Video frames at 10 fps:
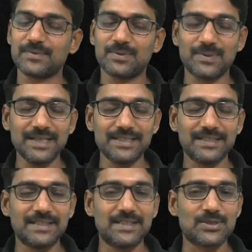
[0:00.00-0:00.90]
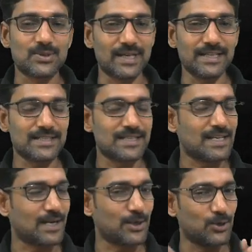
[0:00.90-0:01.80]
right so guys
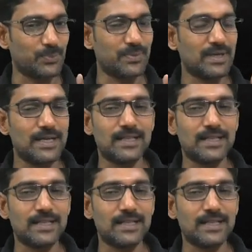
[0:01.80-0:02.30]
i hope